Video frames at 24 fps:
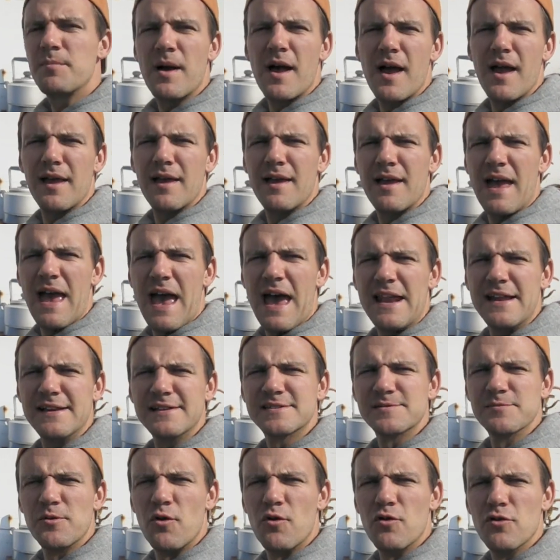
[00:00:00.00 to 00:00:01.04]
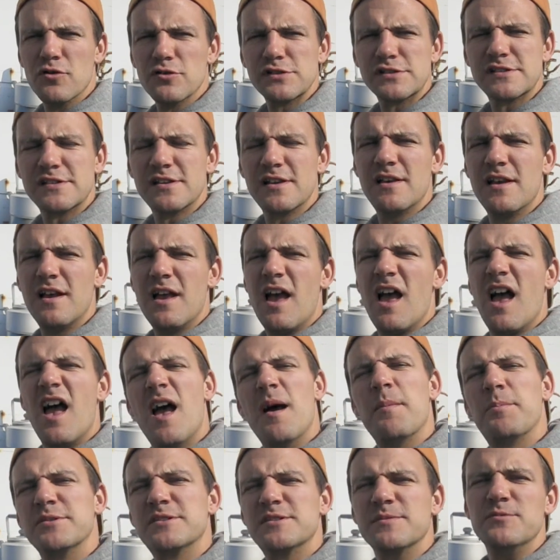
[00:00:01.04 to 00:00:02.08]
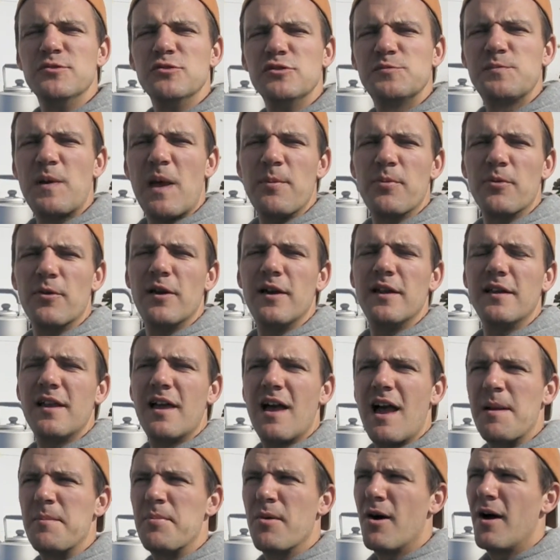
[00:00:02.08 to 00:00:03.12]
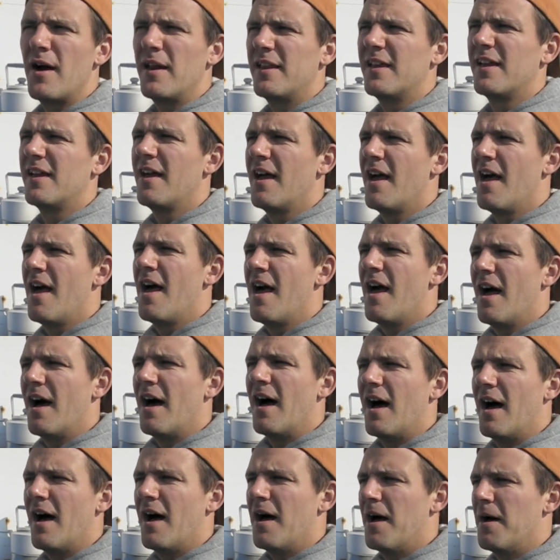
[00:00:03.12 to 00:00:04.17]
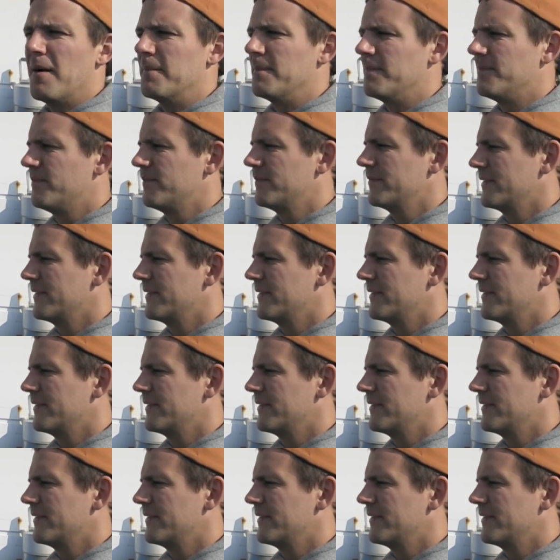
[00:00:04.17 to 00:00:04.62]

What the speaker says: by adding some holes, put some newspaper in. I bought, I